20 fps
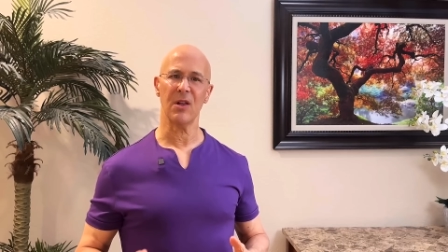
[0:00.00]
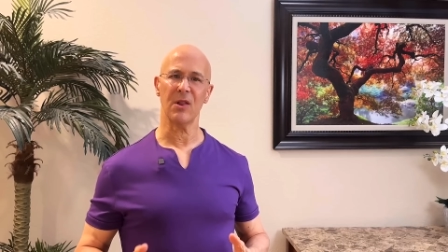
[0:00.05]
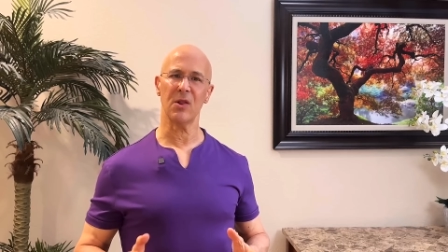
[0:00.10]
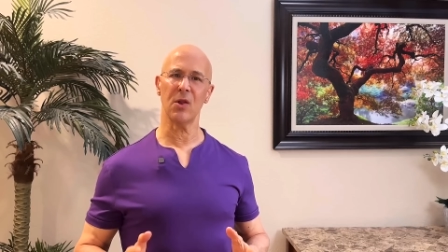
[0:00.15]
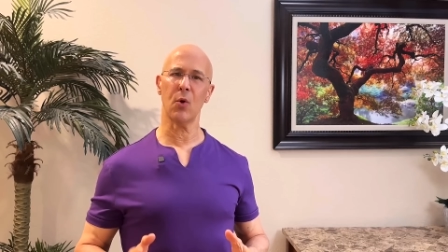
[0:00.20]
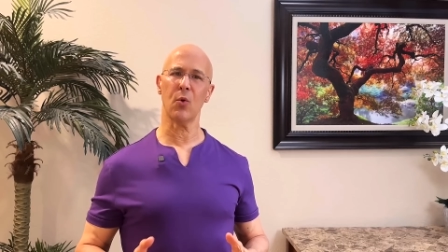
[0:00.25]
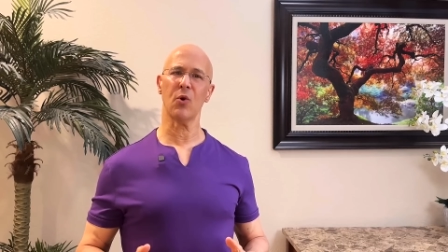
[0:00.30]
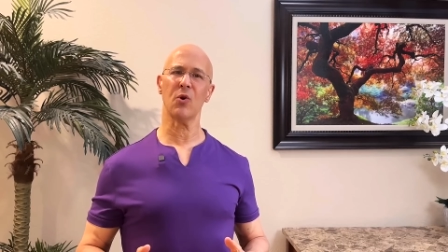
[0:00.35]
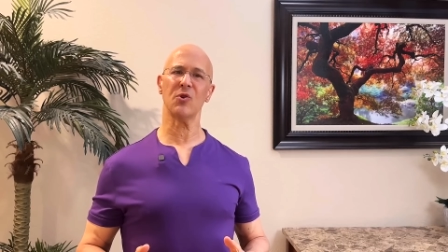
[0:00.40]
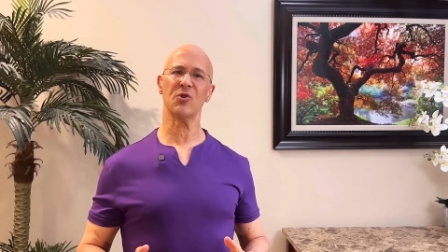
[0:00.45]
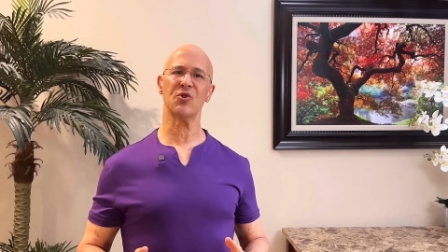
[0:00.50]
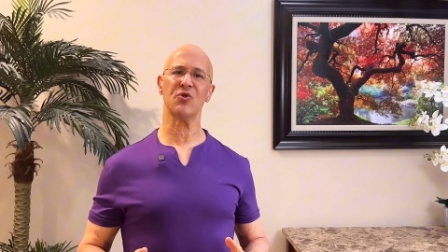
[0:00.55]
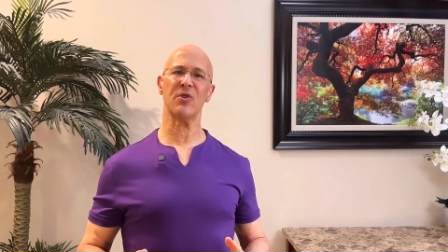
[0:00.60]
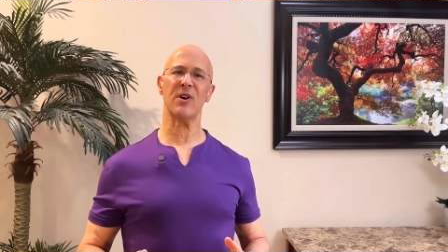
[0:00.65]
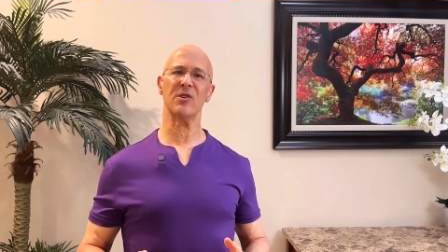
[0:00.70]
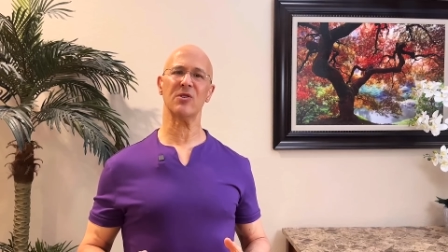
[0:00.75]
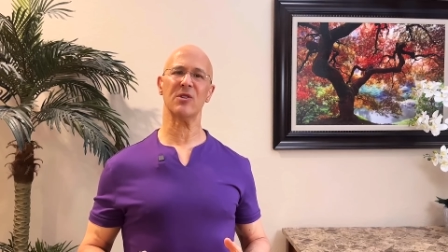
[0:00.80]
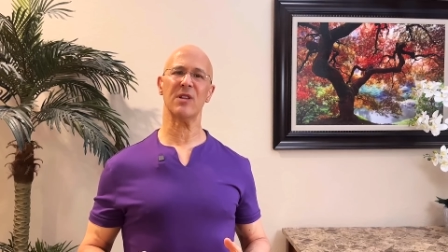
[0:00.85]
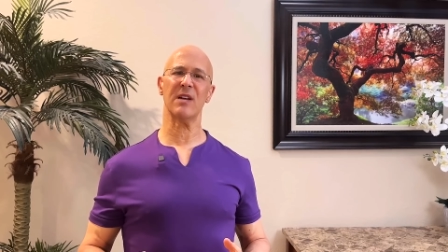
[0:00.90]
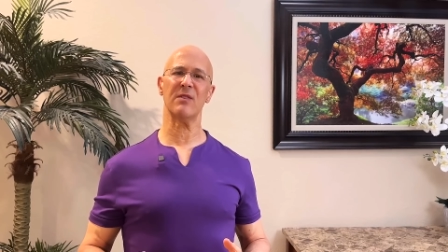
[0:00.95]
Lower
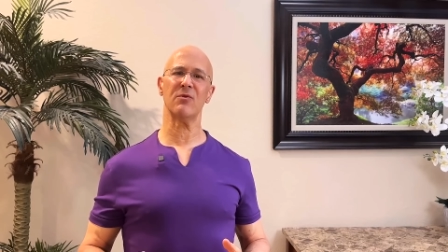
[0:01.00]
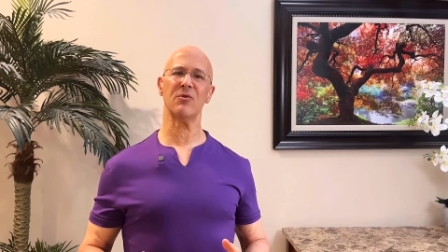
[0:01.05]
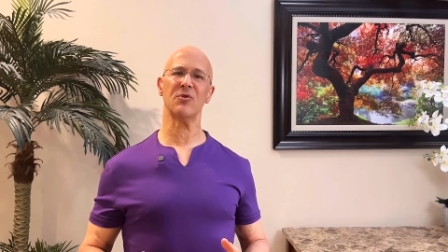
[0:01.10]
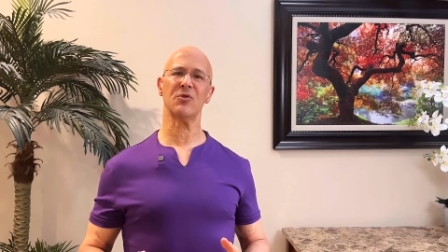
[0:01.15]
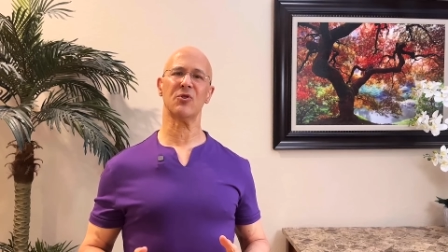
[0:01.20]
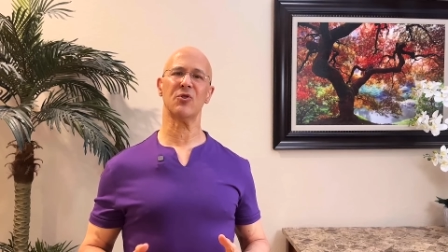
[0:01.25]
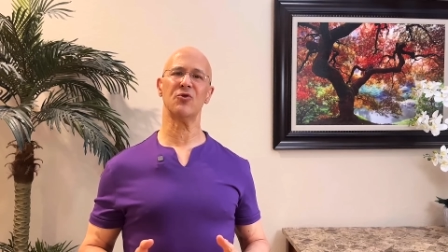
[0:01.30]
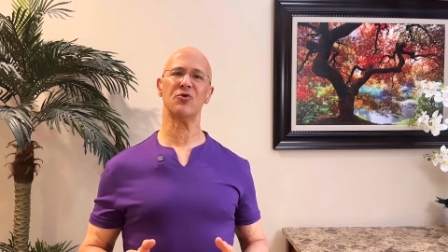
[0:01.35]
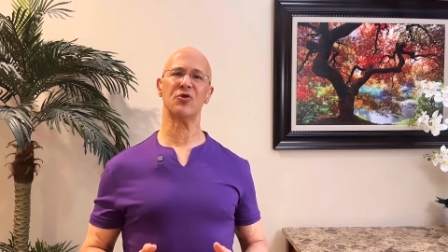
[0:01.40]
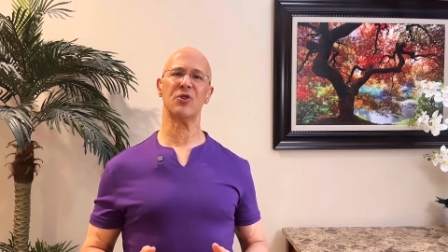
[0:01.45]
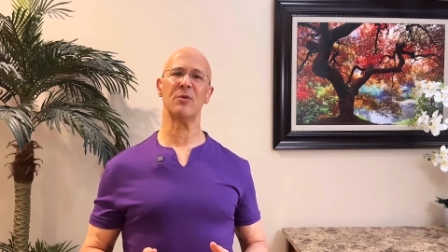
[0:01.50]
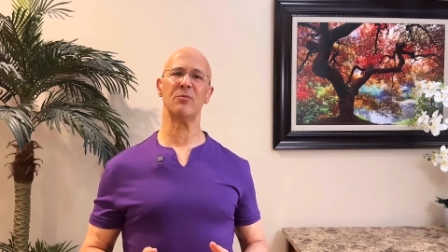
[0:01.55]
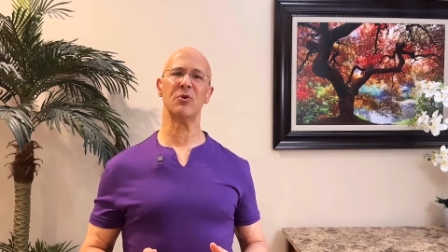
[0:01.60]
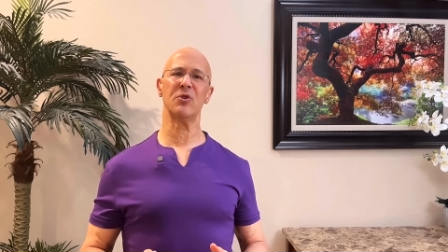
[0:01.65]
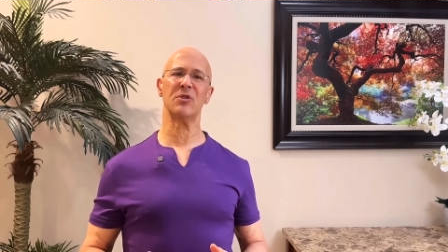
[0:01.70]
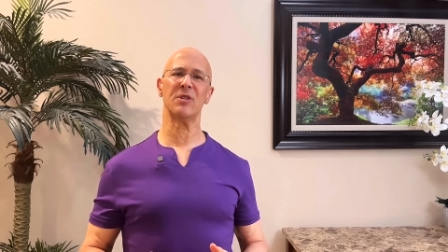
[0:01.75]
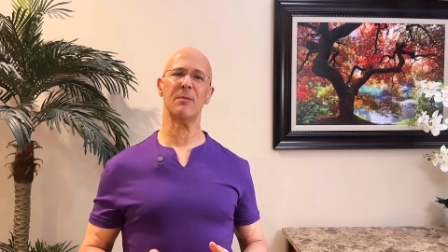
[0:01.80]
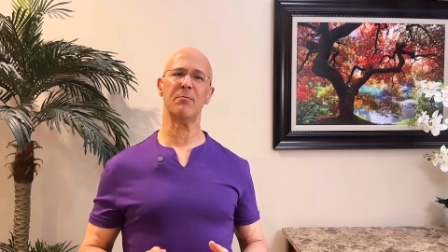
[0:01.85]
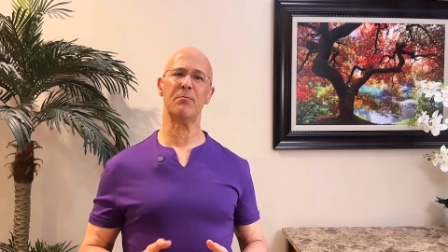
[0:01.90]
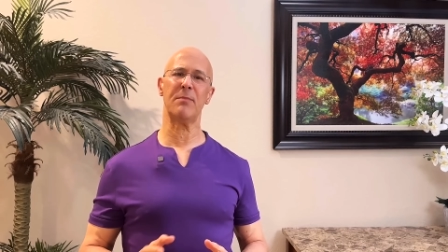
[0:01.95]
stress levels
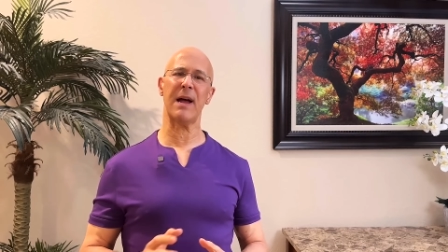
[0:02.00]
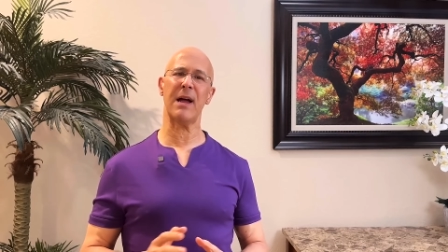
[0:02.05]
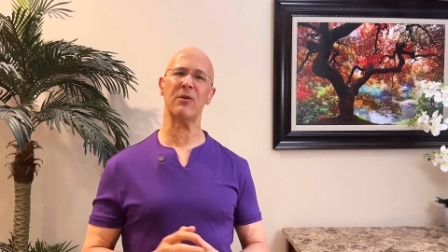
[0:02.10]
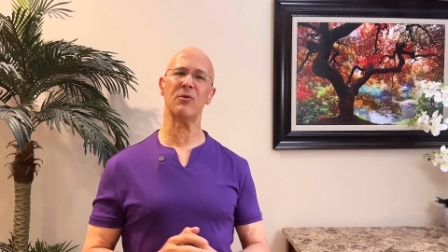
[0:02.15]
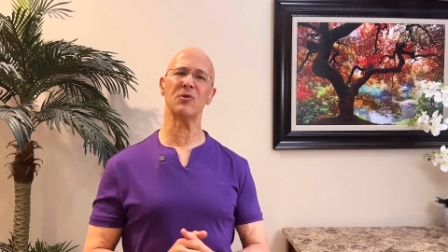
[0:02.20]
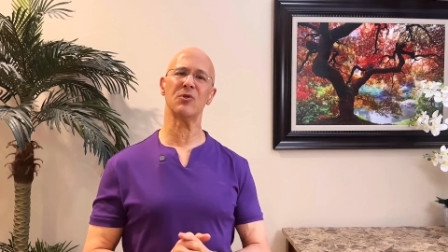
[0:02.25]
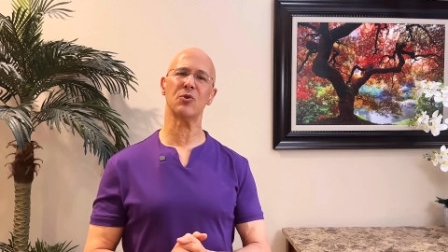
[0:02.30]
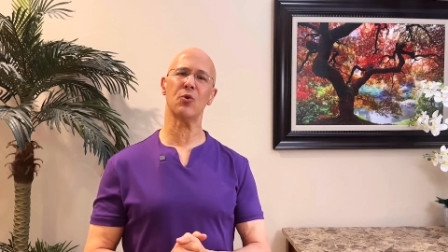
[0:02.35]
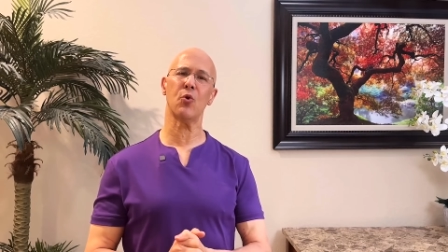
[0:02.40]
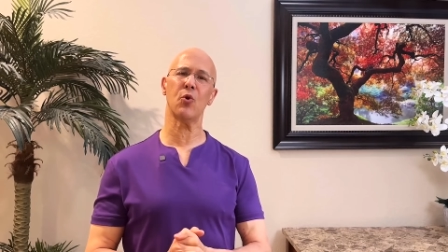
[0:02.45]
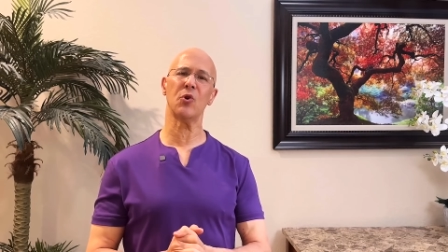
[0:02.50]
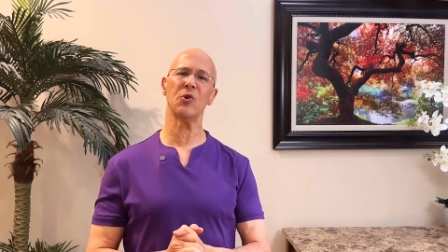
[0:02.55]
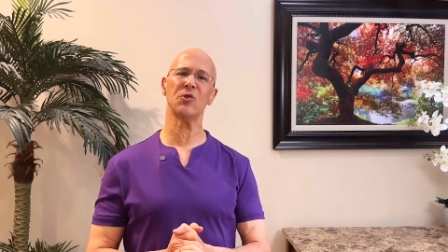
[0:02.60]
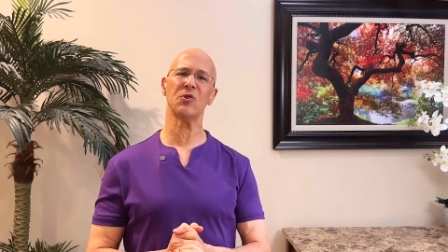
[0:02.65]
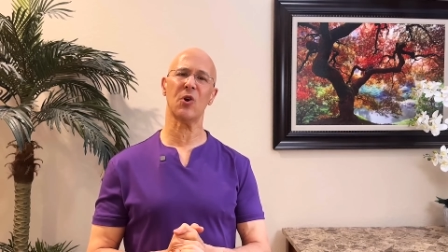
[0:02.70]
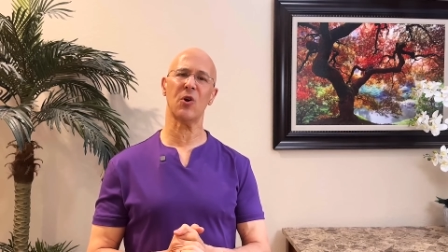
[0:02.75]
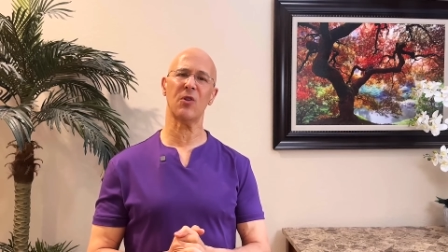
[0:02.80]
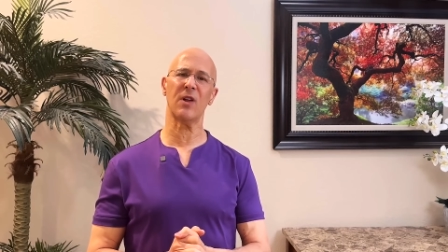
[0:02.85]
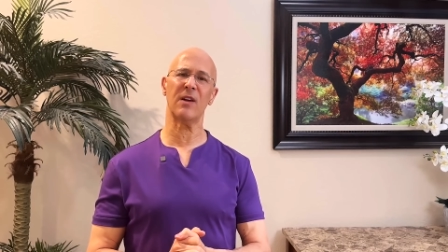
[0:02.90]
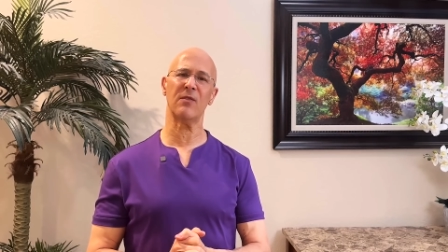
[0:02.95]
contribute to balanced
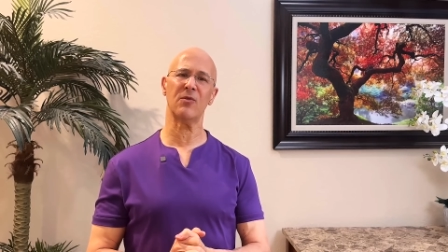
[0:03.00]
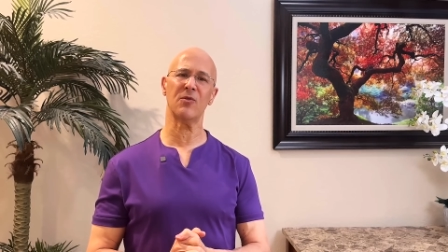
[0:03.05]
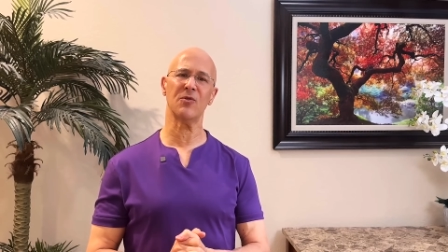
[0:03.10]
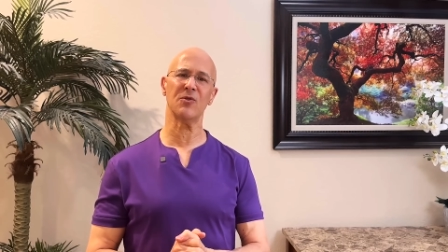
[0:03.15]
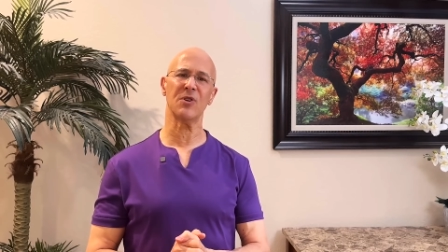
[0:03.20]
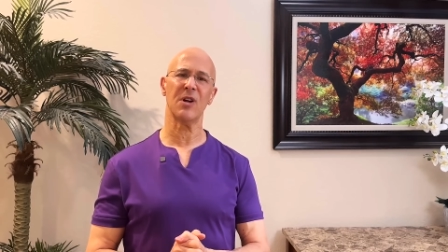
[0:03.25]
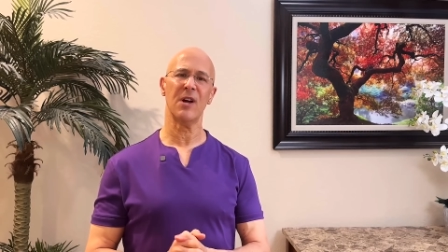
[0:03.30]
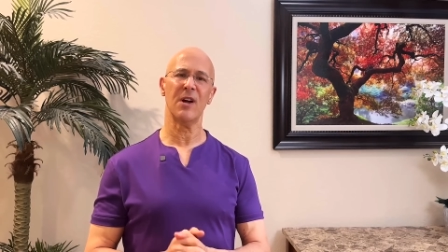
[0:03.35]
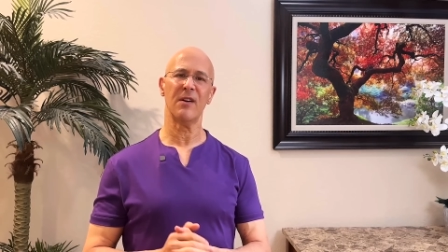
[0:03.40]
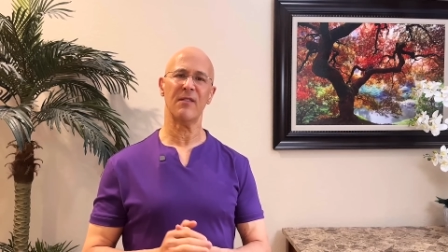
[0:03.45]
cortisol levels,